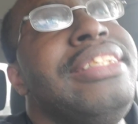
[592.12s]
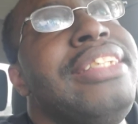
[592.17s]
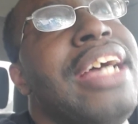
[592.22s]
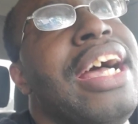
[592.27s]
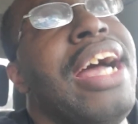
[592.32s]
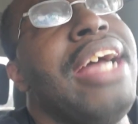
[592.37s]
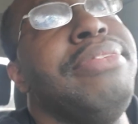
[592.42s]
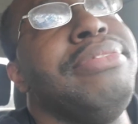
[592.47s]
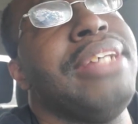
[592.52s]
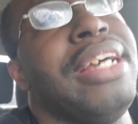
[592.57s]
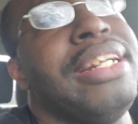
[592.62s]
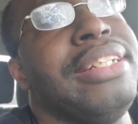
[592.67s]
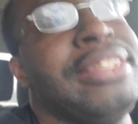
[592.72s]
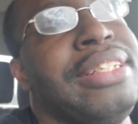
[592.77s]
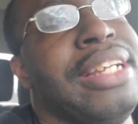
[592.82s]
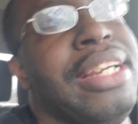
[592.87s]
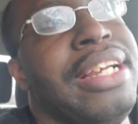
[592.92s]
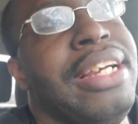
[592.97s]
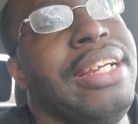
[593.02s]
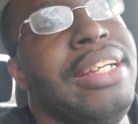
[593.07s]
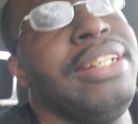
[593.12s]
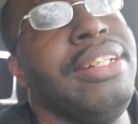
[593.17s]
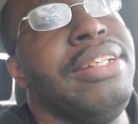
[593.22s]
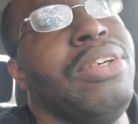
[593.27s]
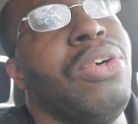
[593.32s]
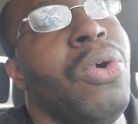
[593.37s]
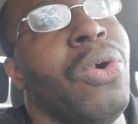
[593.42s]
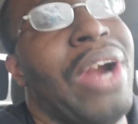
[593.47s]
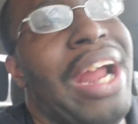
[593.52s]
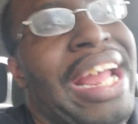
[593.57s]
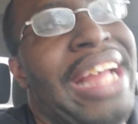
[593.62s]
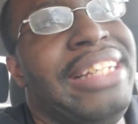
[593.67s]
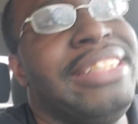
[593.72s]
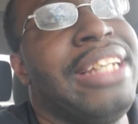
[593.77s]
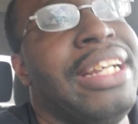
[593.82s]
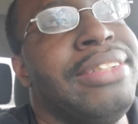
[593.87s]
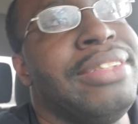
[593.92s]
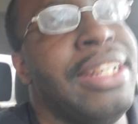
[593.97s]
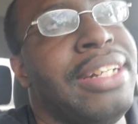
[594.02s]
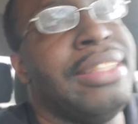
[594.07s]
times out of 10 or 8
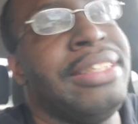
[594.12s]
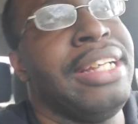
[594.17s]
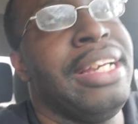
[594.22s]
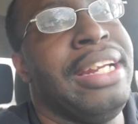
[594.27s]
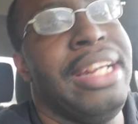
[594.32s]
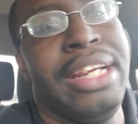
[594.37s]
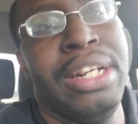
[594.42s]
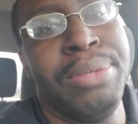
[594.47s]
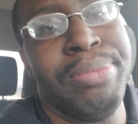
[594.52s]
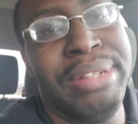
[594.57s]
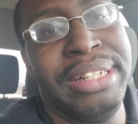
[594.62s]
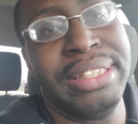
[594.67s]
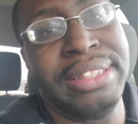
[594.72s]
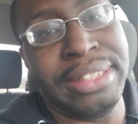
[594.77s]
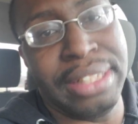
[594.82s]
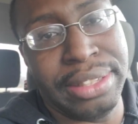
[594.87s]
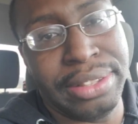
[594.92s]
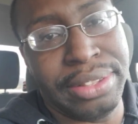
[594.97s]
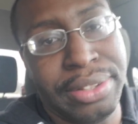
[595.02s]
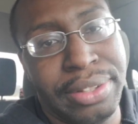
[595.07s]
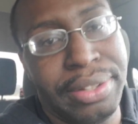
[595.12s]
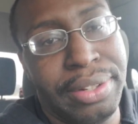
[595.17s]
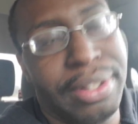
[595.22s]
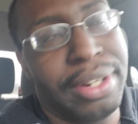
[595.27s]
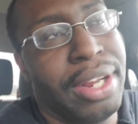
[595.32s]
times out of 10, it'll be the sensor.